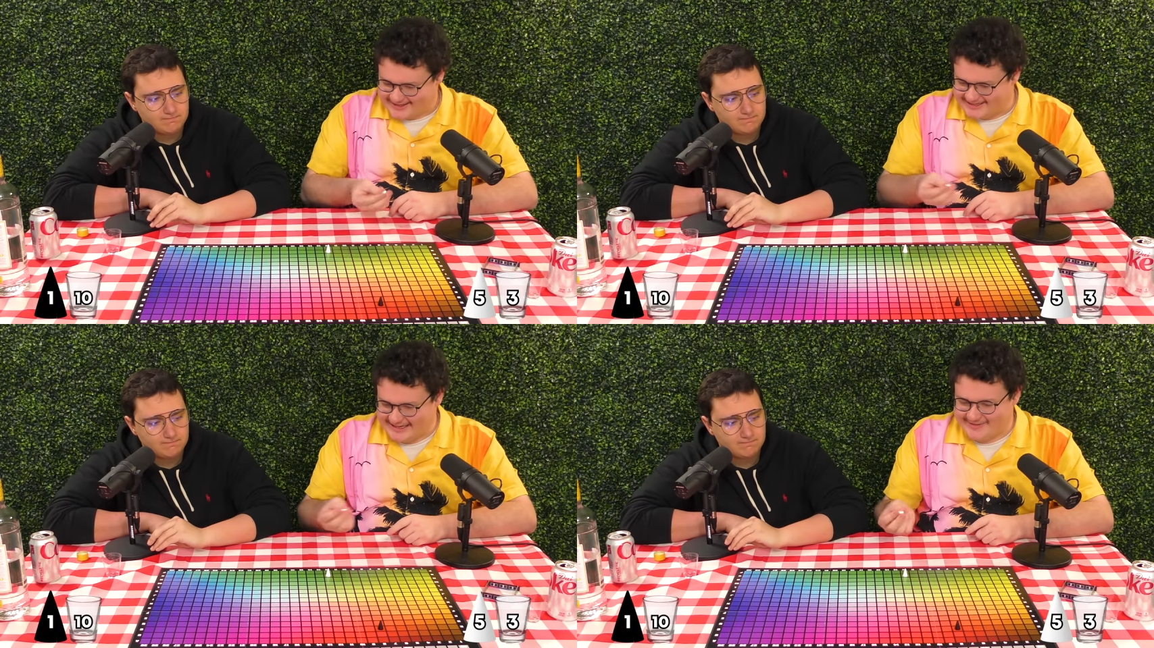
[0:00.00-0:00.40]
Speaker 1: the
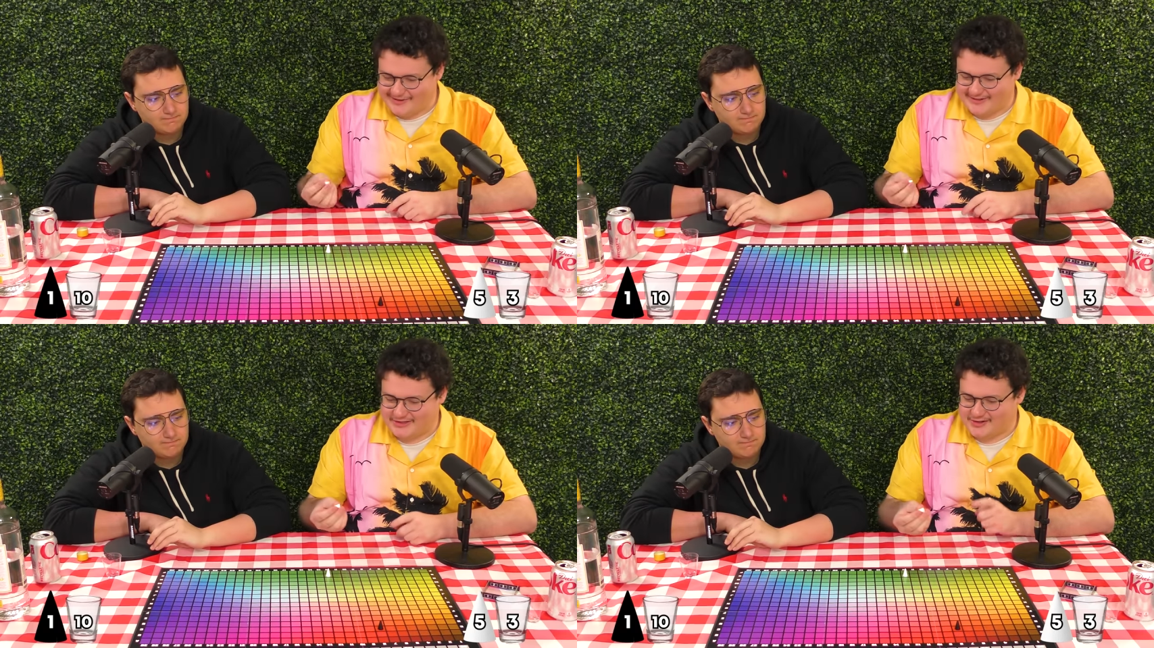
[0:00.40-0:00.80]

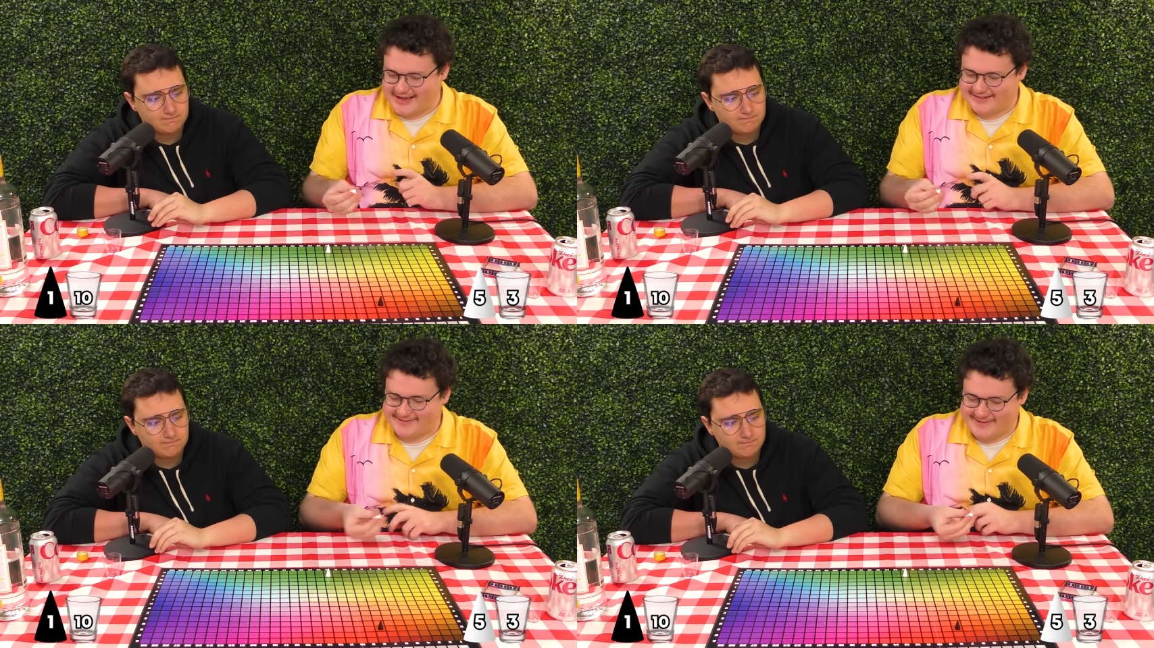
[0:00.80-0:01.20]
saving
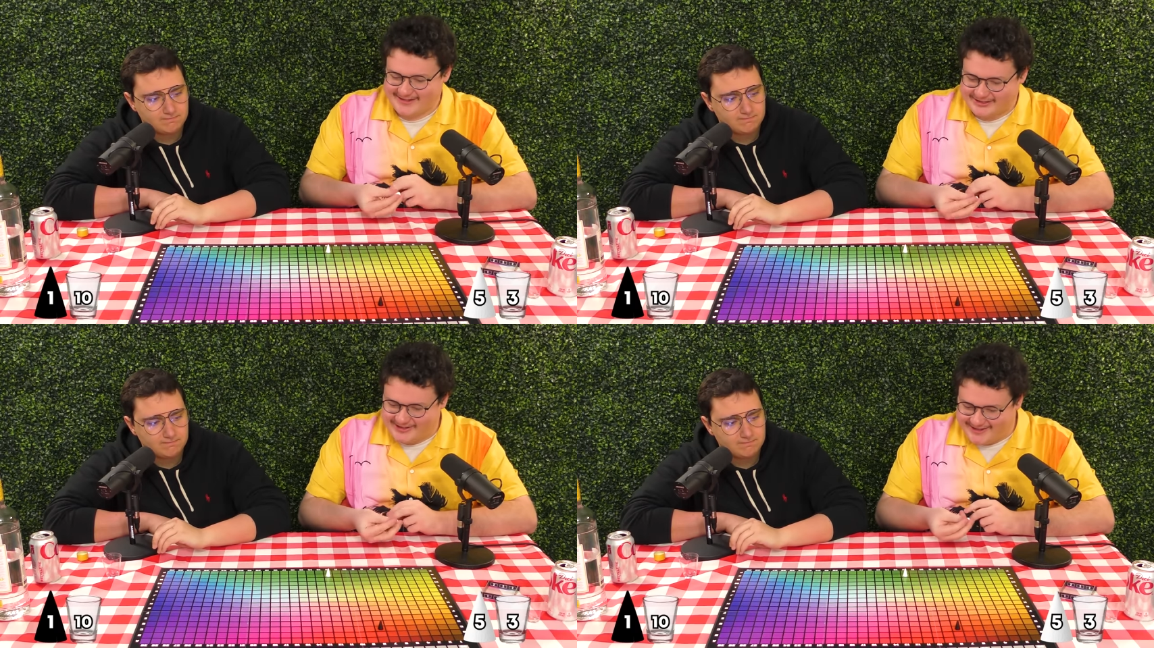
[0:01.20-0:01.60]
strat to
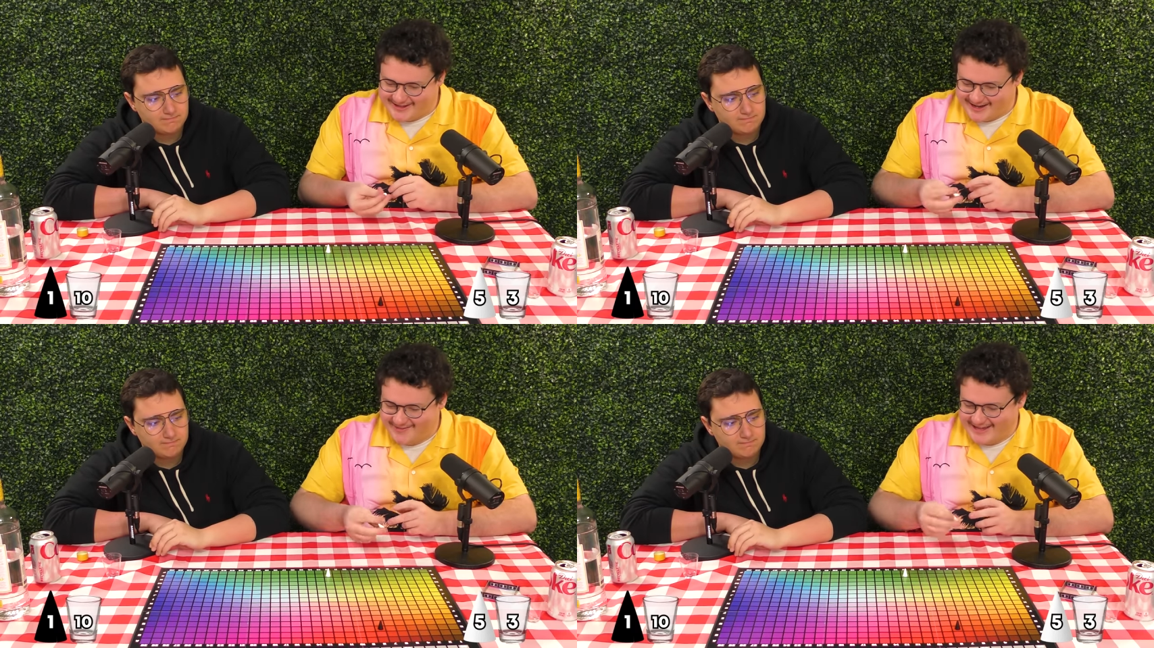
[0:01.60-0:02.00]
make sure
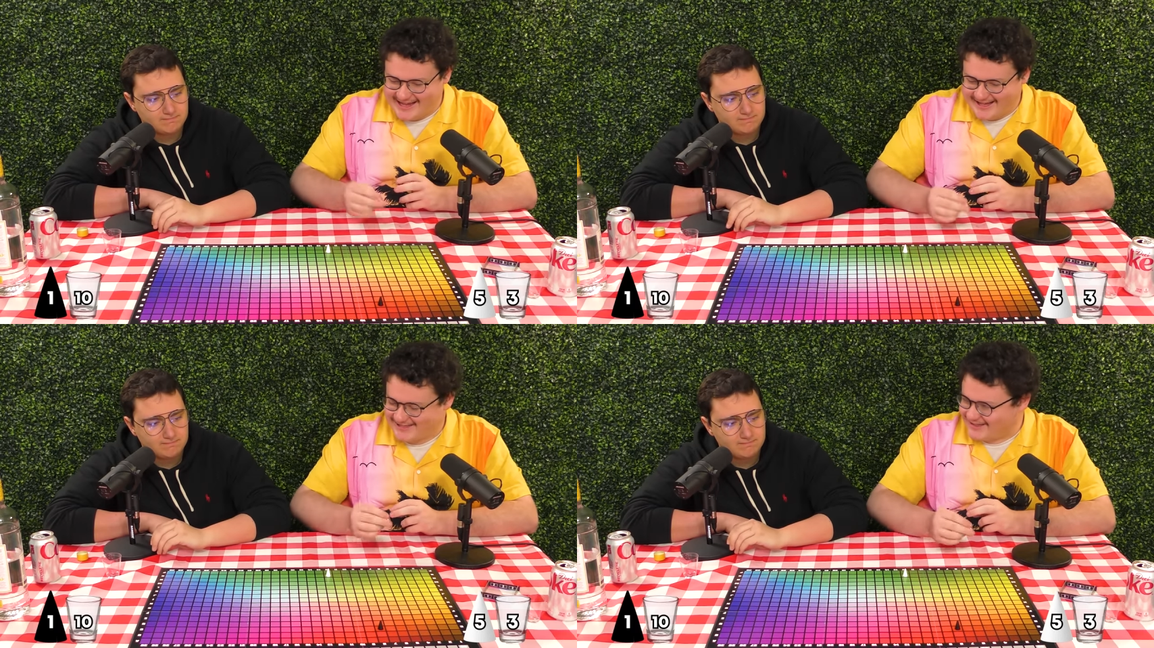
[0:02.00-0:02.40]
that we
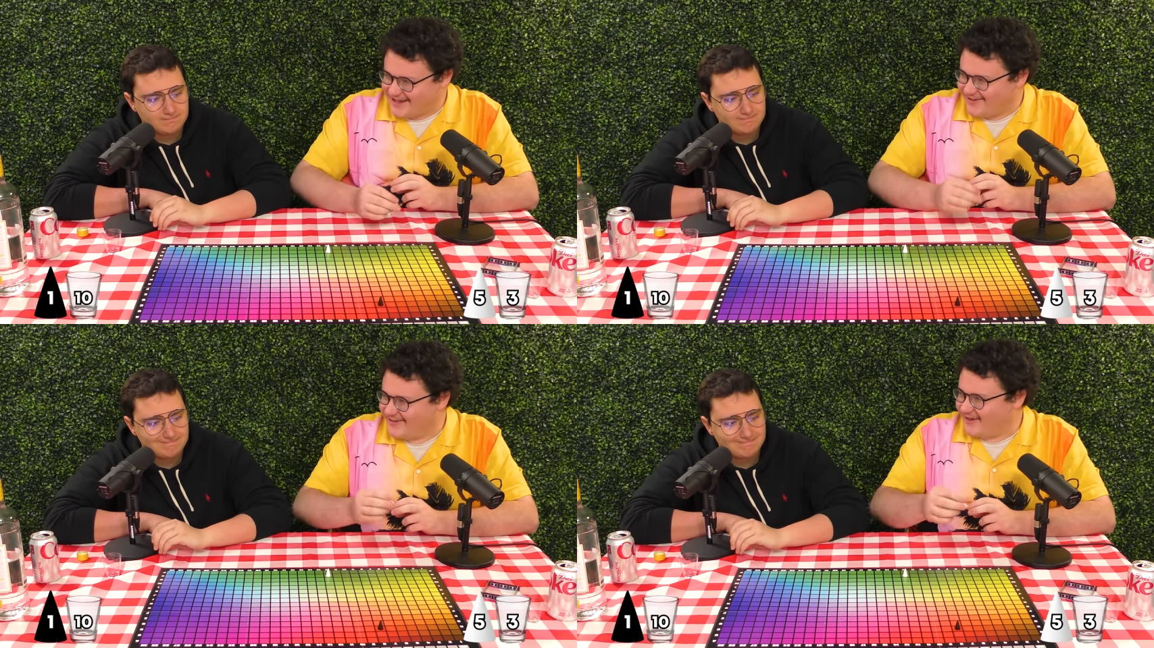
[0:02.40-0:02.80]
cancel
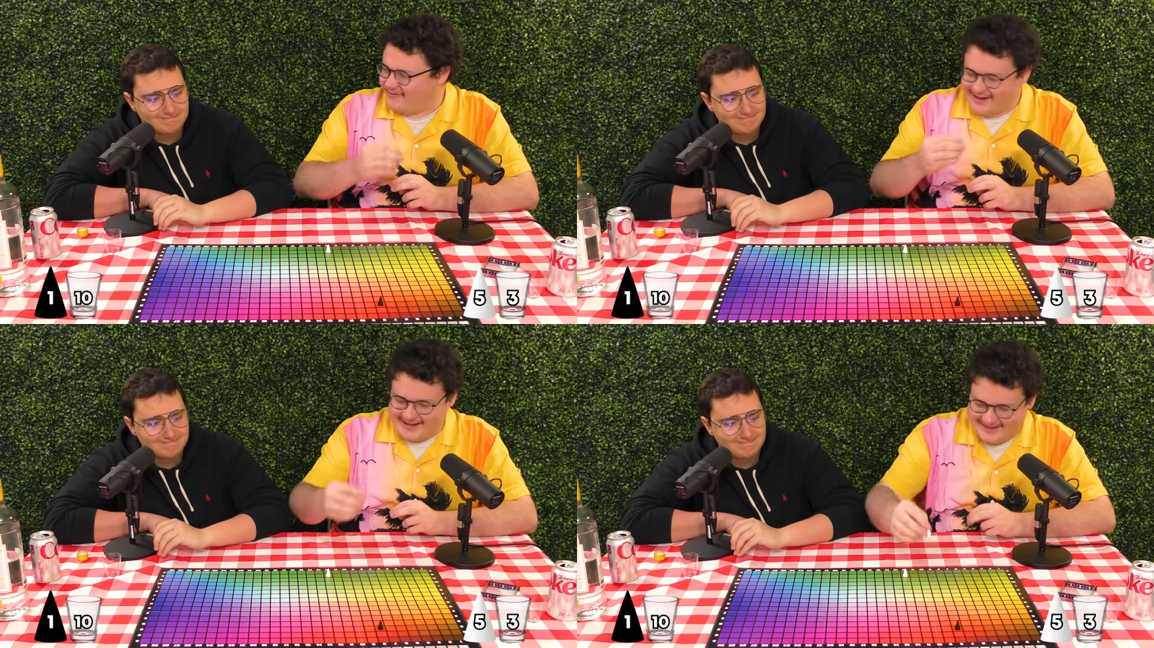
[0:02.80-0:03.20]
out,
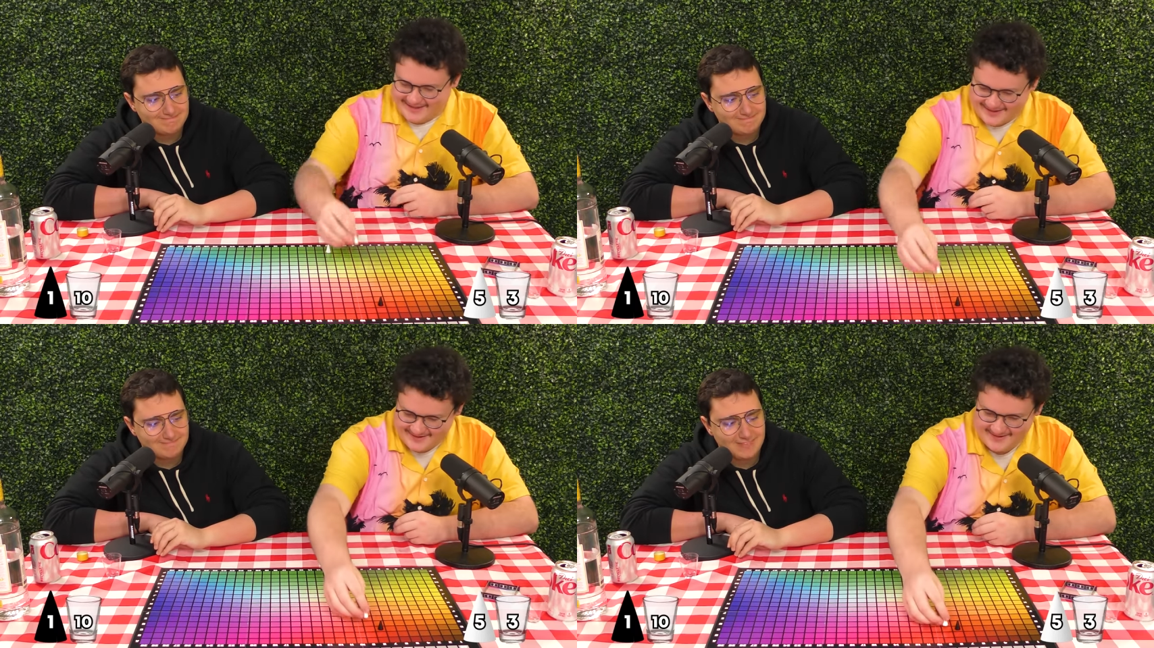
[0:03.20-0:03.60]
if
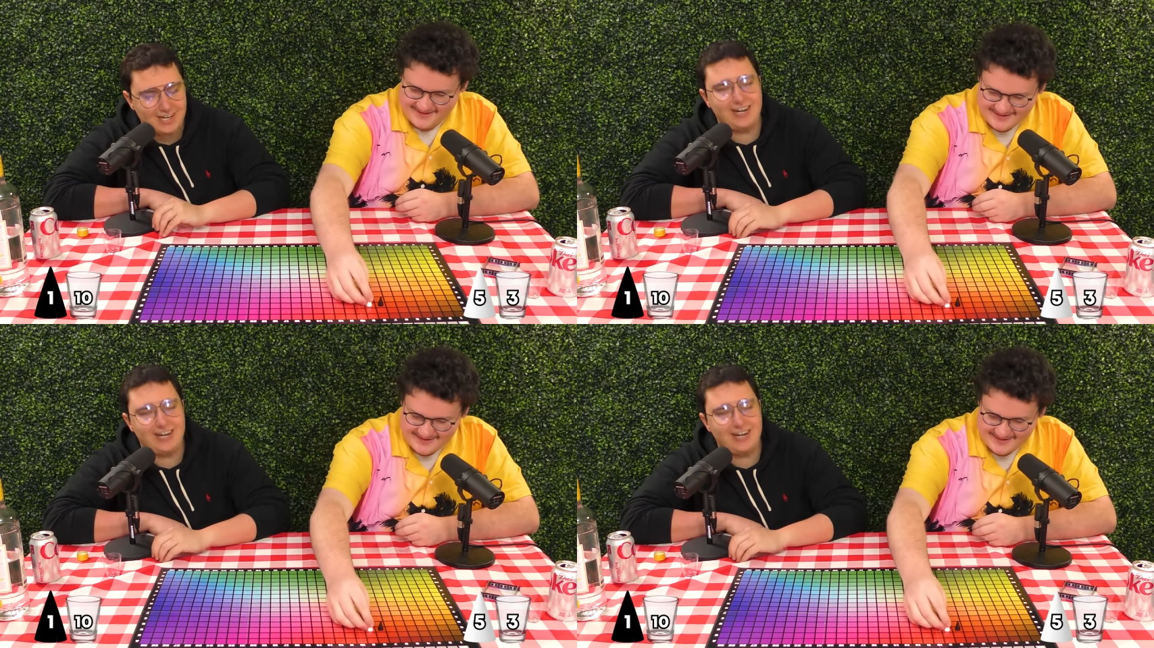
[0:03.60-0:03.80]
anything. Oh,